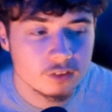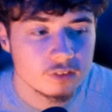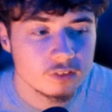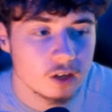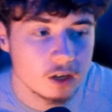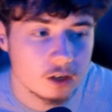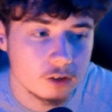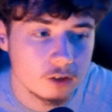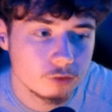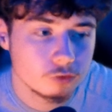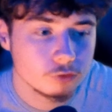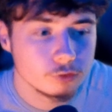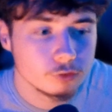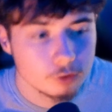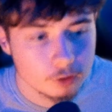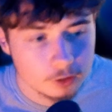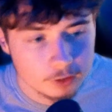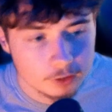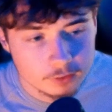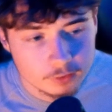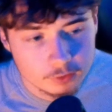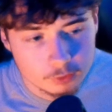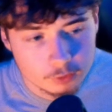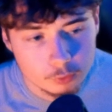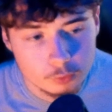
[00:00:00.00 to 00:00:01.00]
are
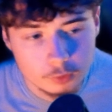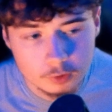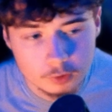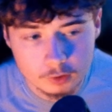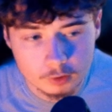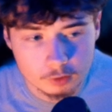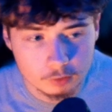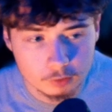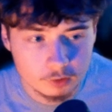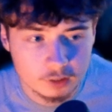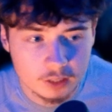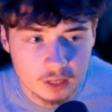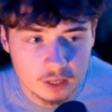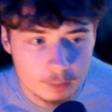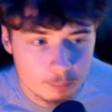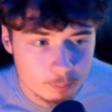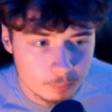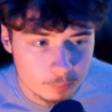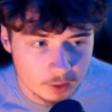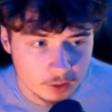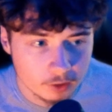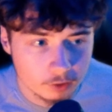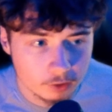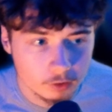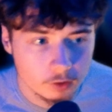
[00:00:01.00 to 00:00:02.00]
struggling to get
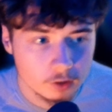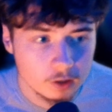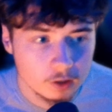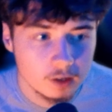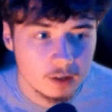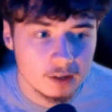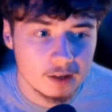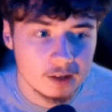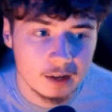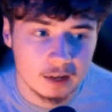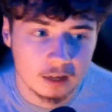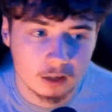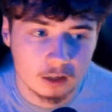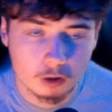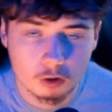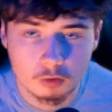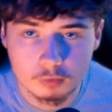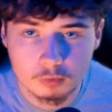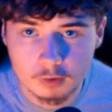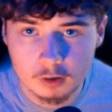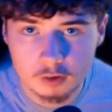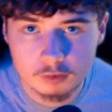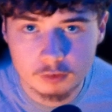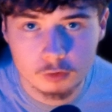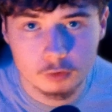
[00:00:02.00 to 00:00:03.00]
better at
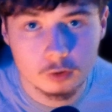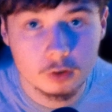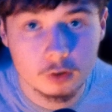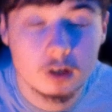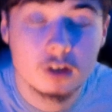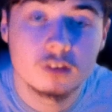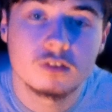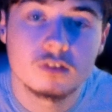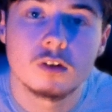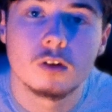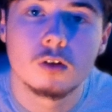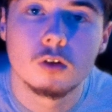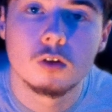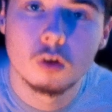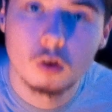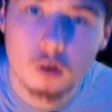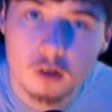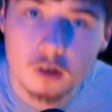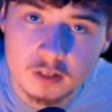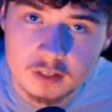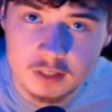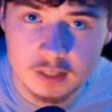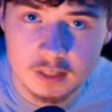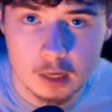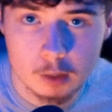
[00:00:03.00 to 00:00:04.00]
cover art, so you guys are
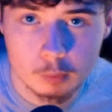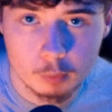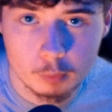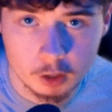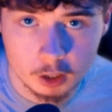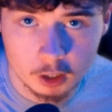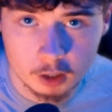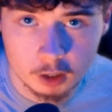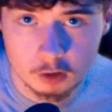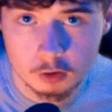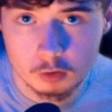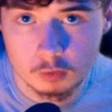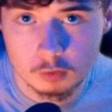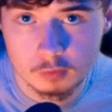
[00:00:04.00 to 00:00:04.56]
looking to get better at cover